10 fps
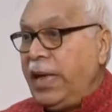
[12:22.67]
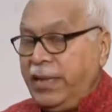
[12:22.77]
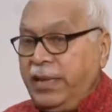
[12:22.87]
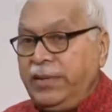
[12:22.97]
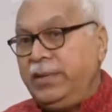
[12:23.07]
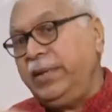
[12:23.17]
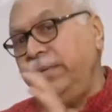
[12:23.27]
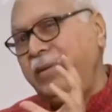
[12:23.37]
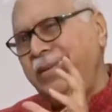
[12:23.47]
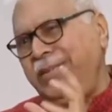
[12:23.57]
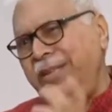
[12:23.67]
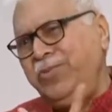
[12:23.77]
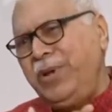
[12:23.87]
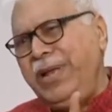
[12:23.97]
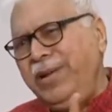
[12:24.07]
as I said that it
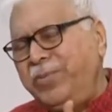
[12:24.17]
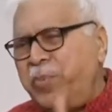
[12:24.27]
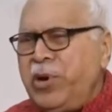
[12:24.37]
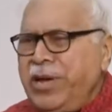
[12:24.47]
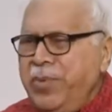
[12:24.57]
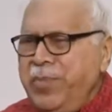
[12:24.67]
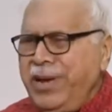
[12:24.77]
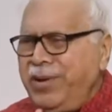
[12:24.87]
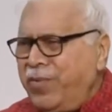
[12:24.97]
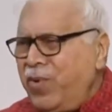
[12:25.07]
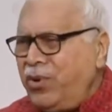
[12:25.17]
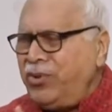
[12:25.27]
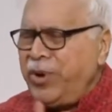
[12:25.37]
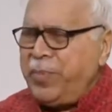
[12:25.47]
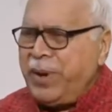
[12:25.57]
is only polygamy,
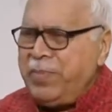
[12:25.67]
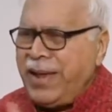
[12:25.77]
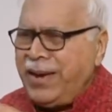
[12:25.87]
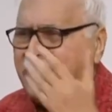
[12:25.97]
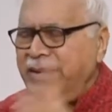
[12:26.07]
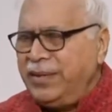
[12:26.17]
divorce, triple marriage,